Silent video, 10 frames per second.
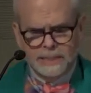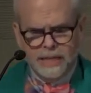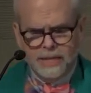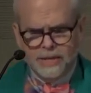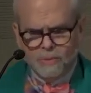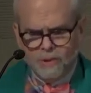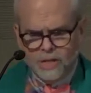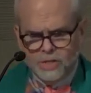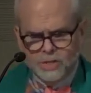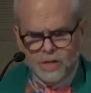There
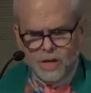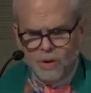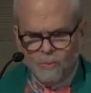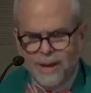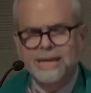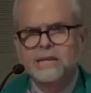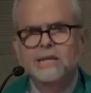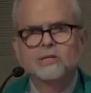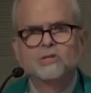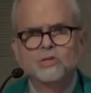was a
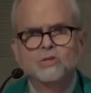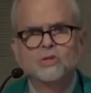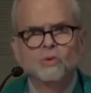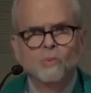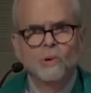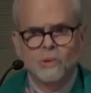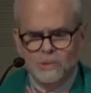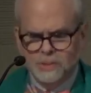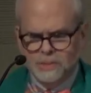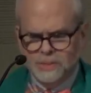weightiness to the
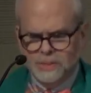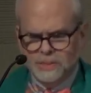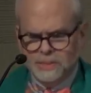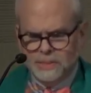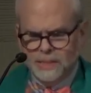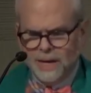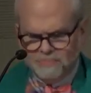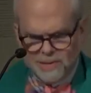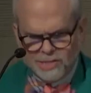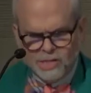world, a
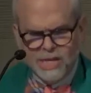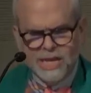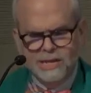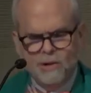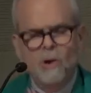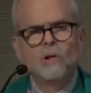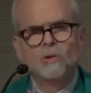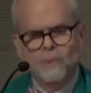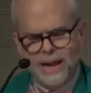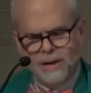pressing in all
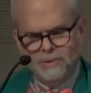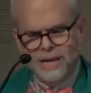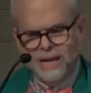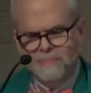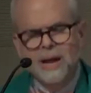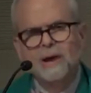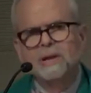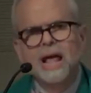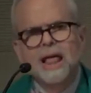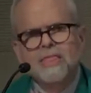around and about
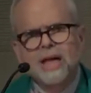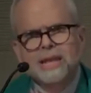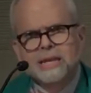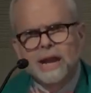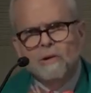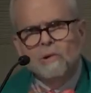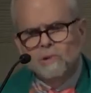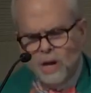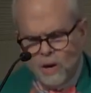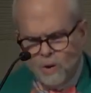that
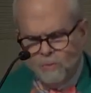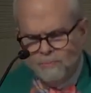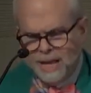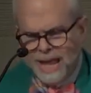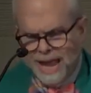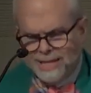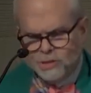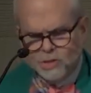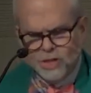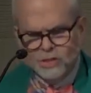narrowed hope and
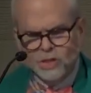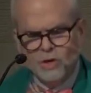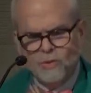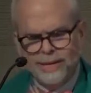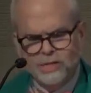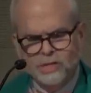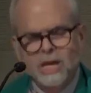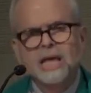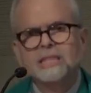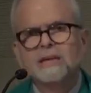sought to quench
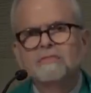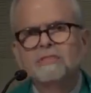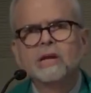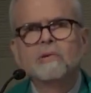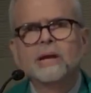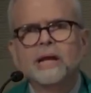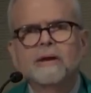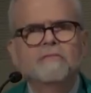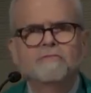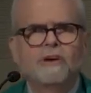the flickering
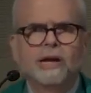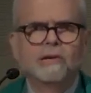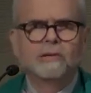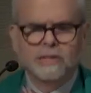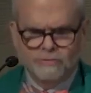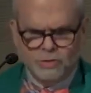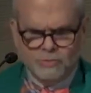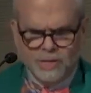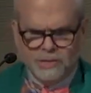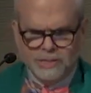fire of
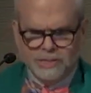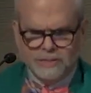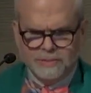spirit.